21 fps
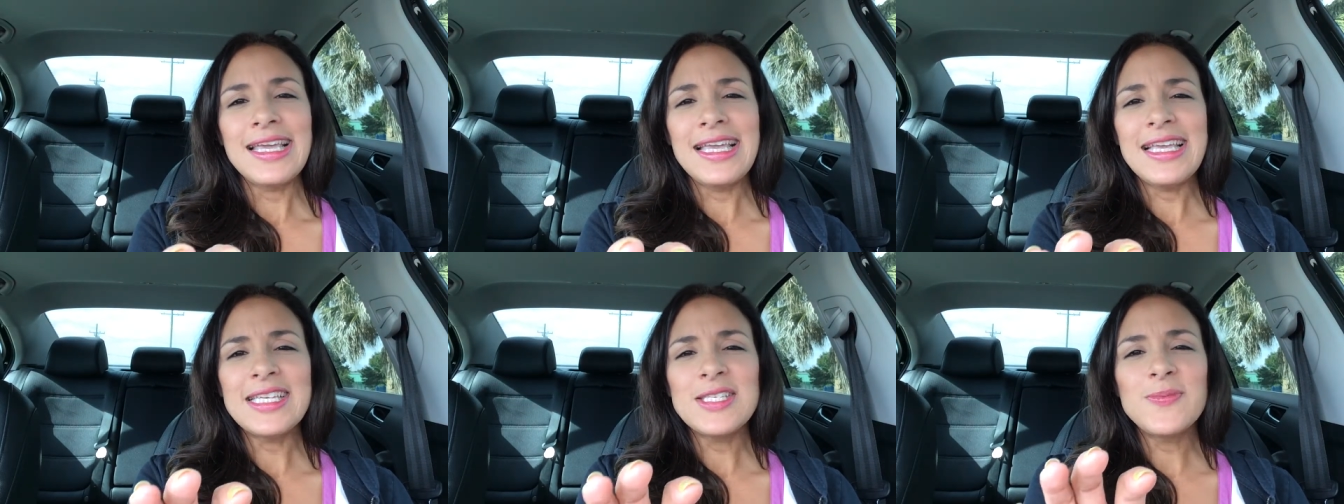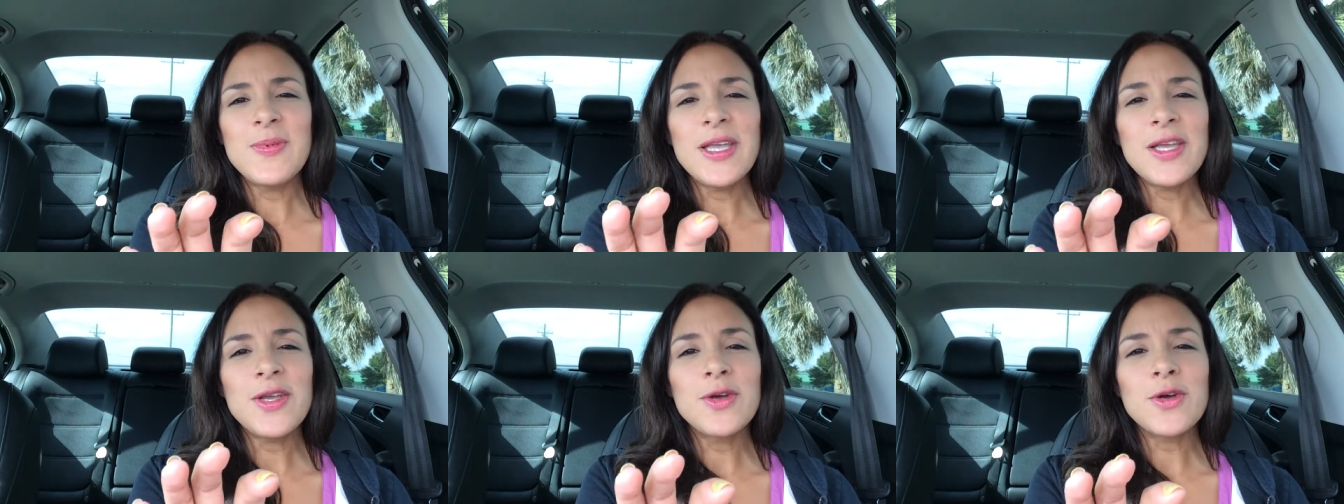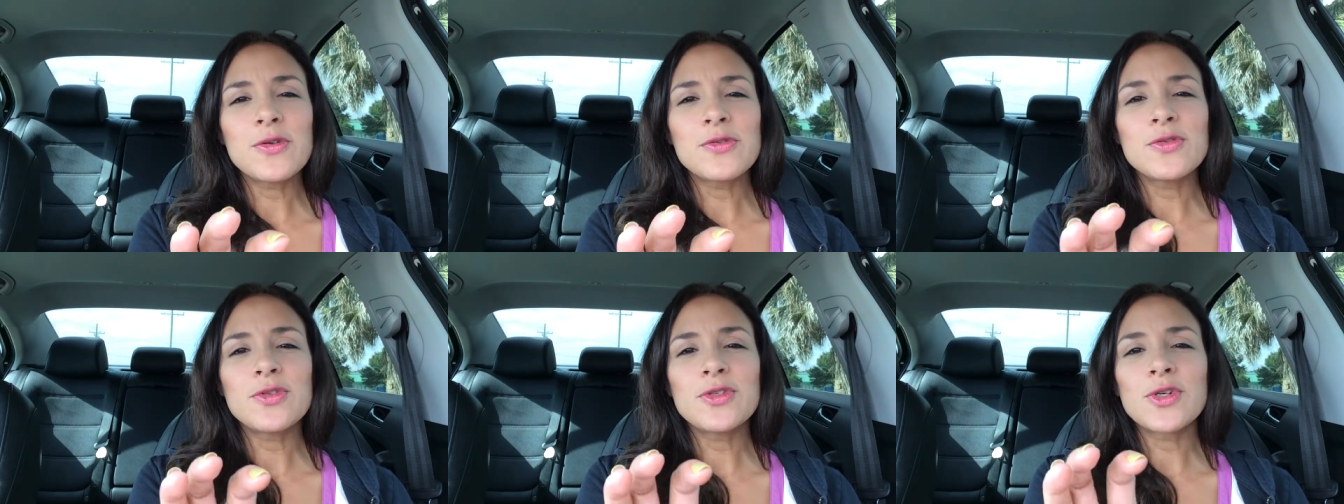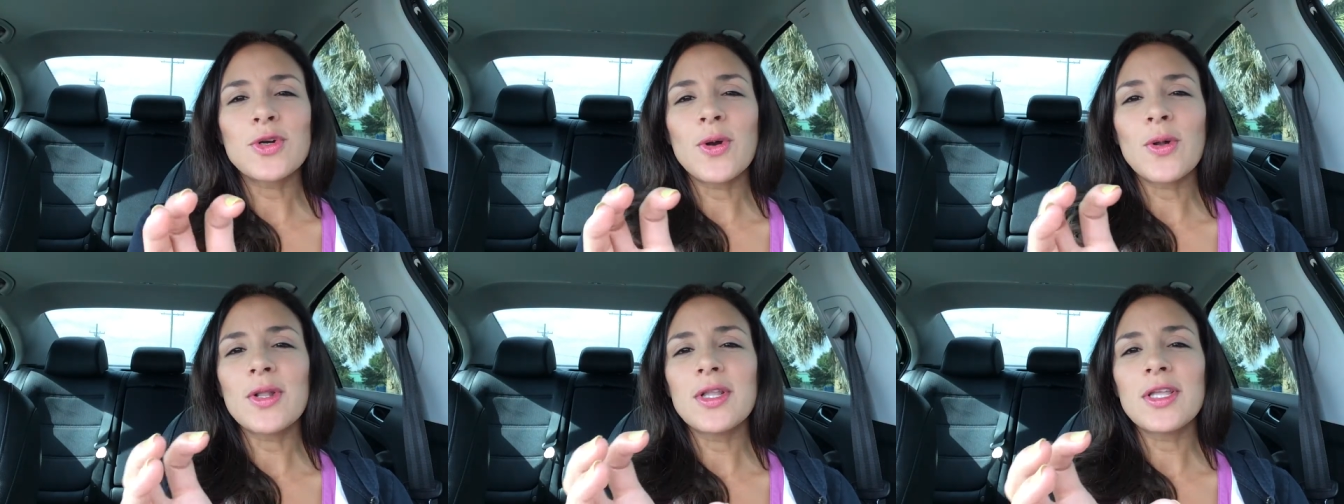He's been
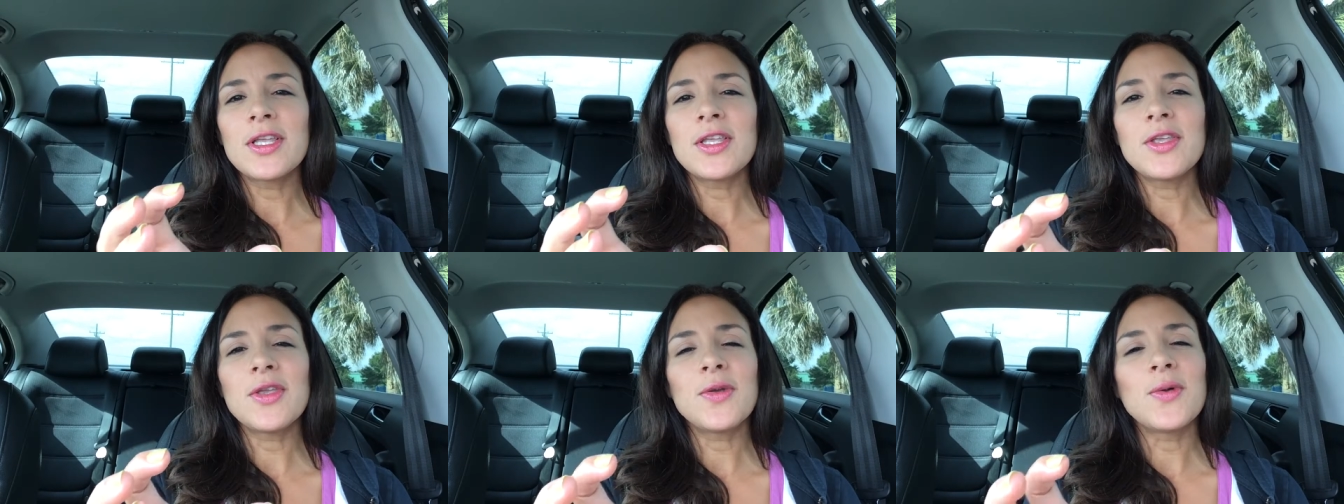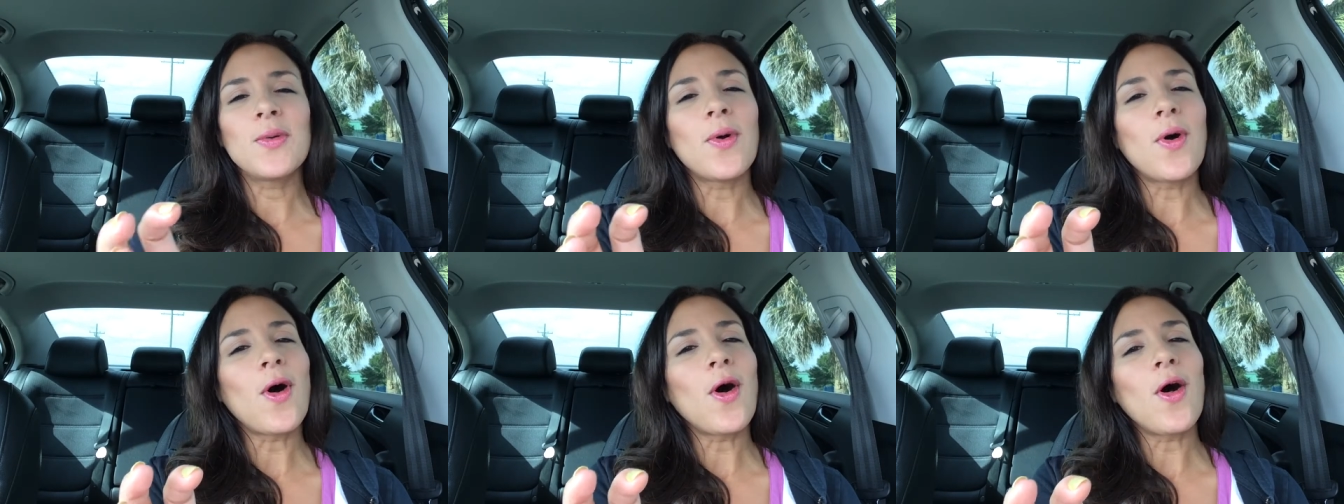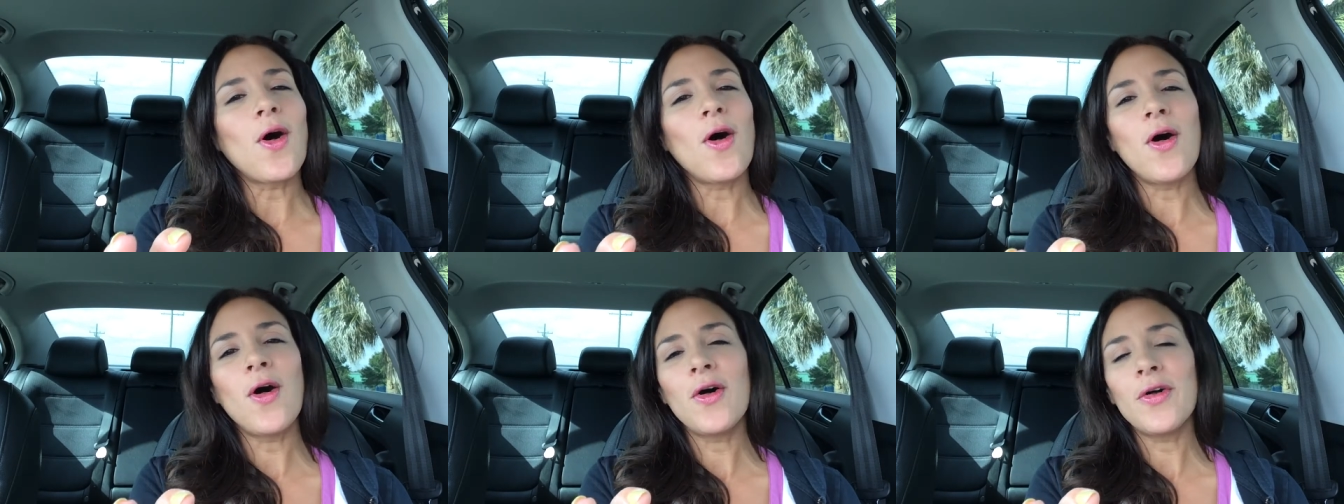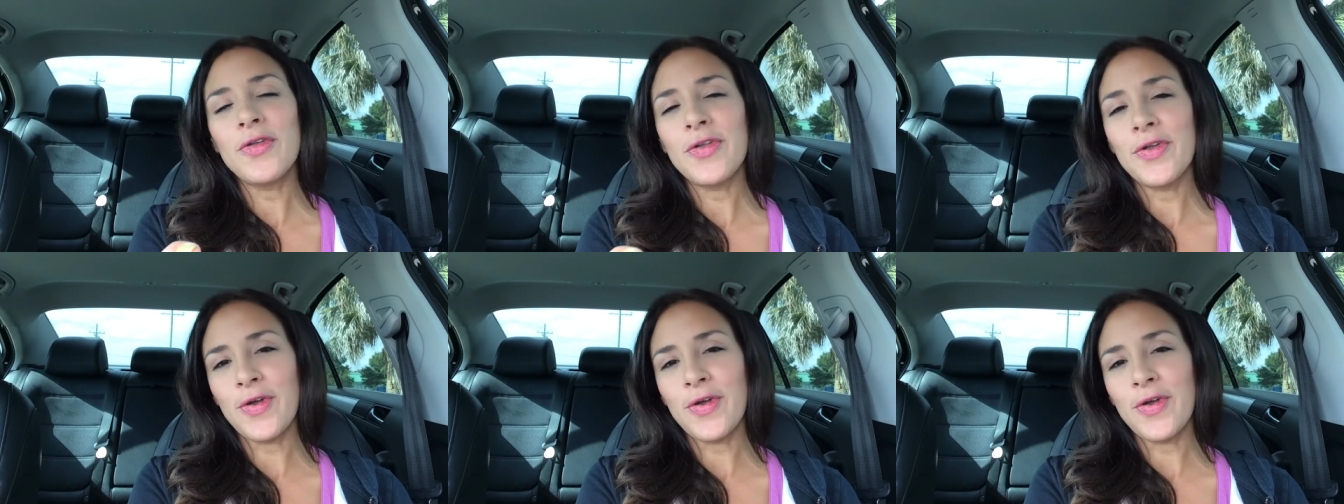controlling you all